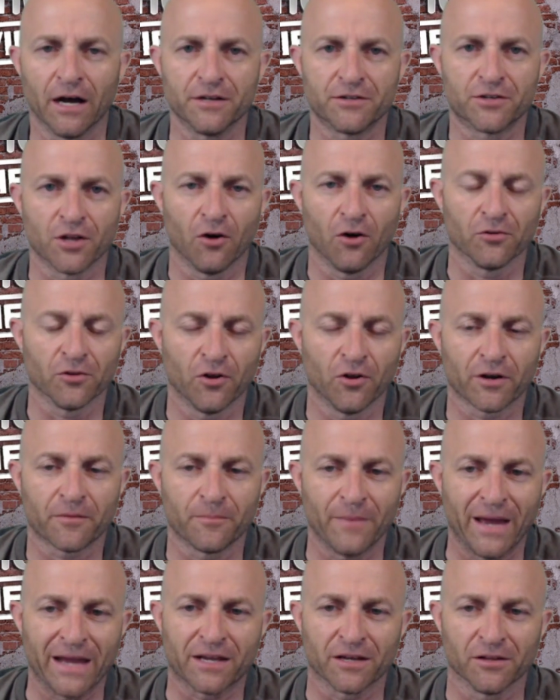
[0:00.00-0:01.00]
Don't
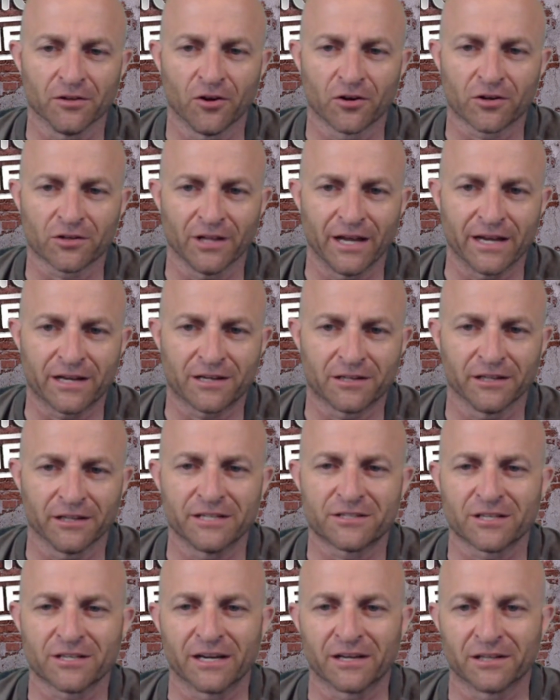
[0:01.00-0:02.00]
make it look like
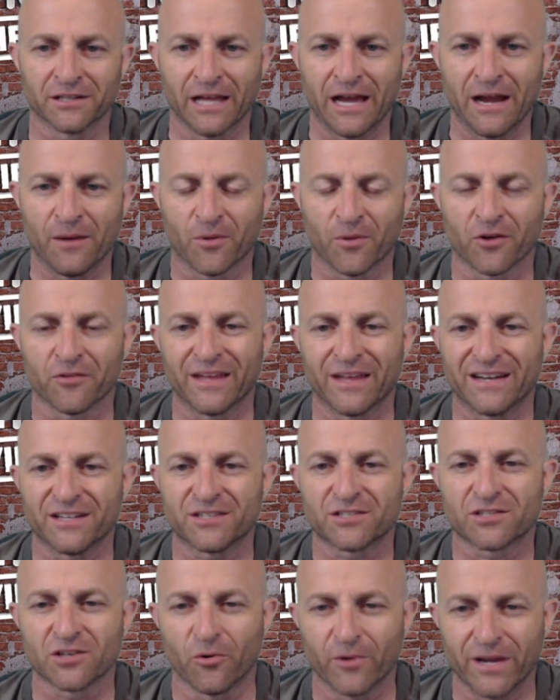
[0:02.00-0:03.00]
glitz and glamour, that
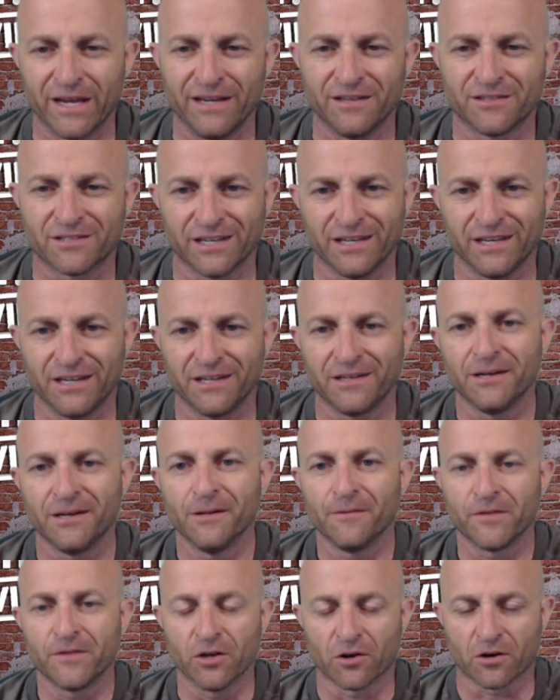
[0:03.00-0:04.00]
it's so easy,
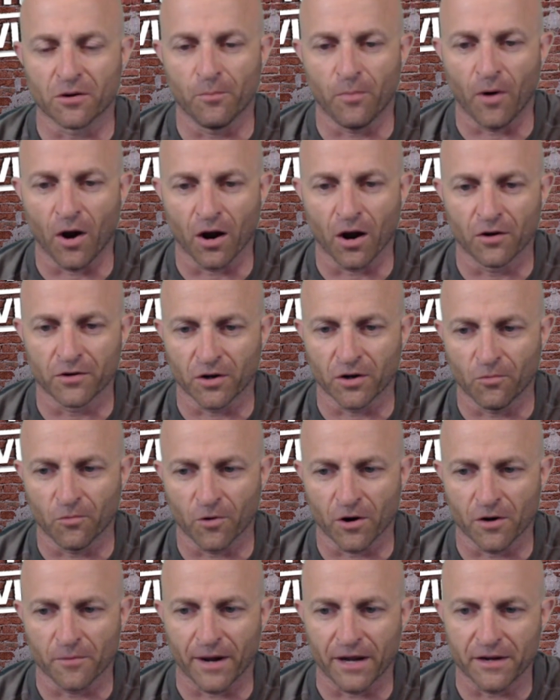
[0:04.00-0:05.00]
you can borrow, don't
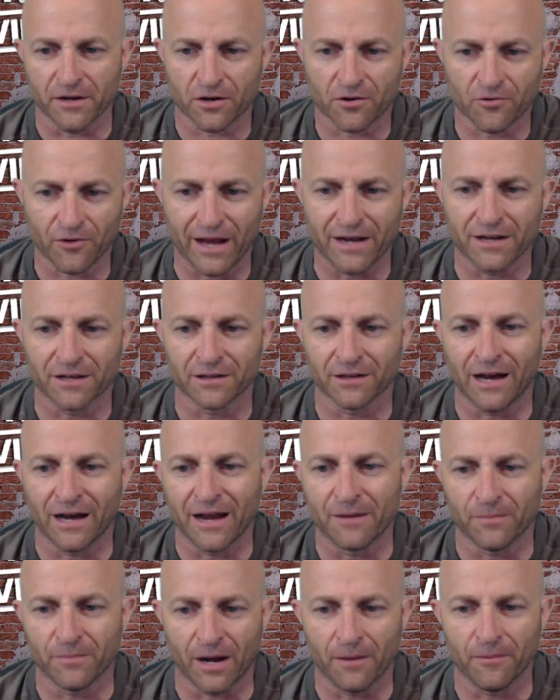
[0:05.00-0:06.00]
worry about your credit
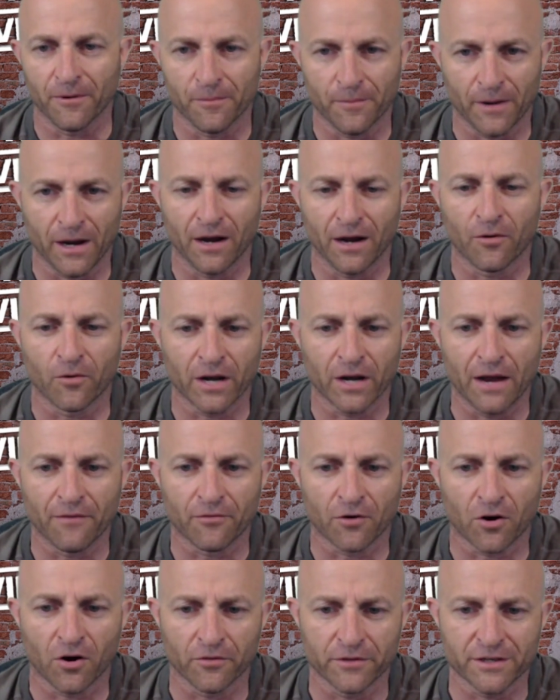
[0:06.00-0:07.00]
line, blah, blah, blah,
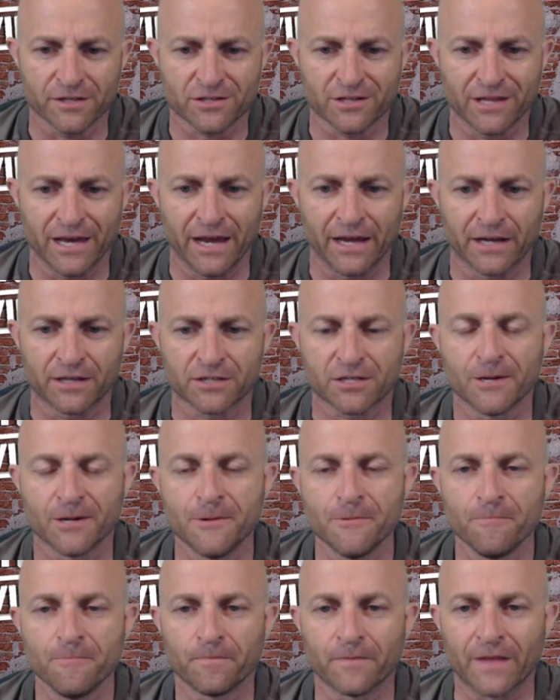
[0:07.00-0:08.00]
whatever, all these things.
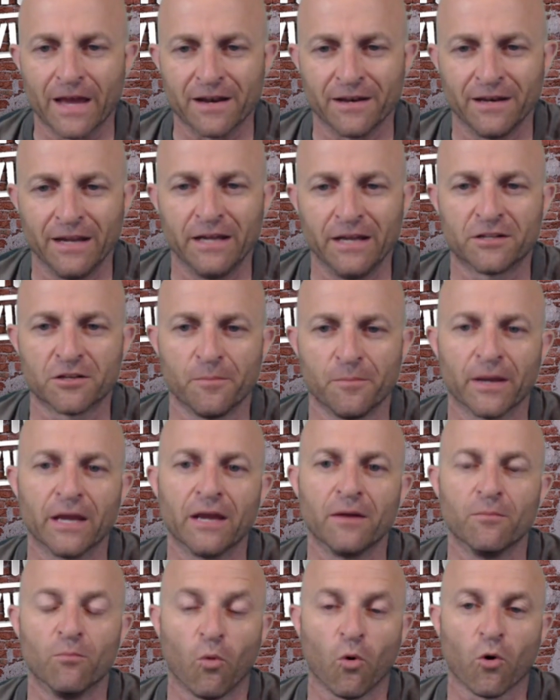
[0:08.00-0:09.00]
They need to
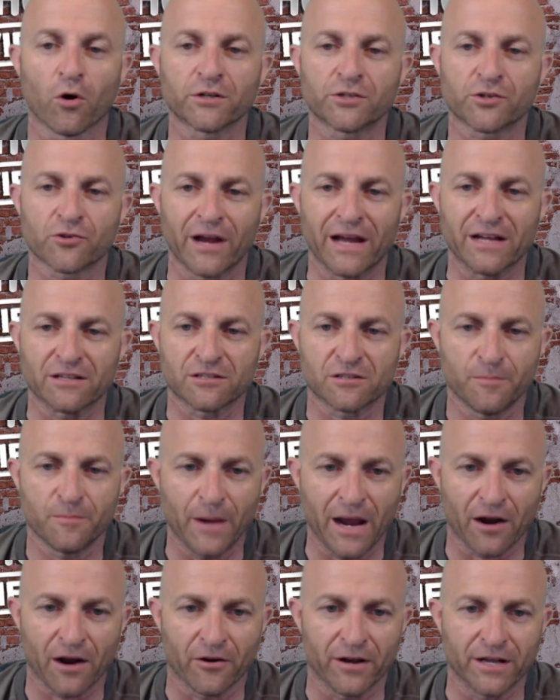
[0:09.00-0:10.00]
be more
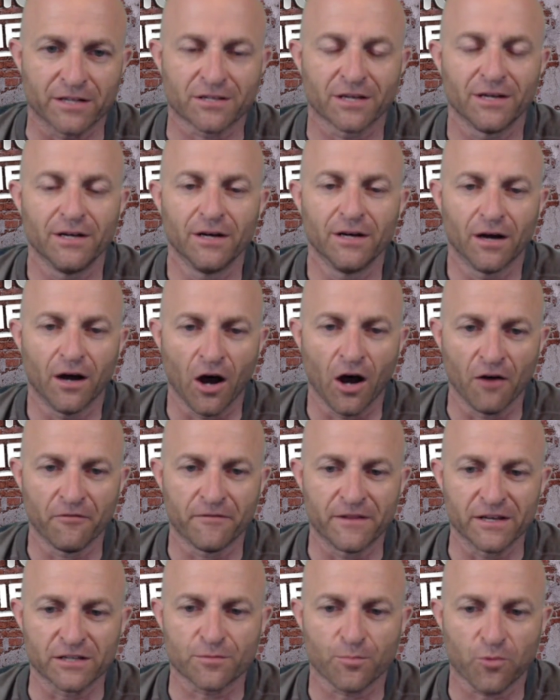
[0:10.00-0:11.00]
transparent
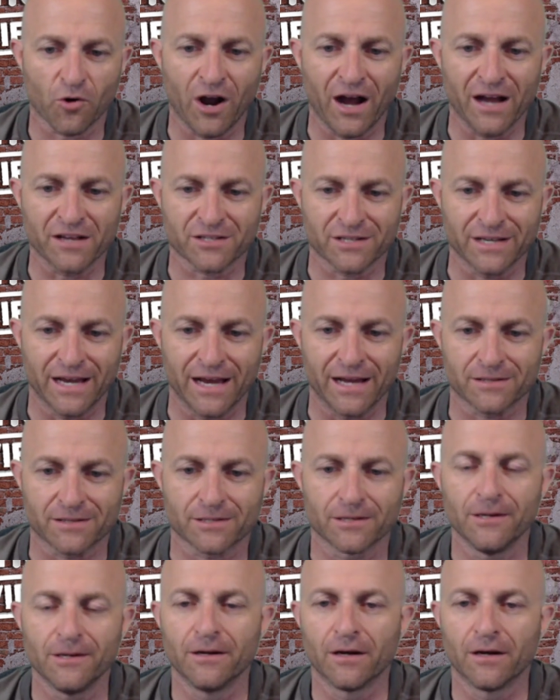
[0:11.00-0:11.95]
of this process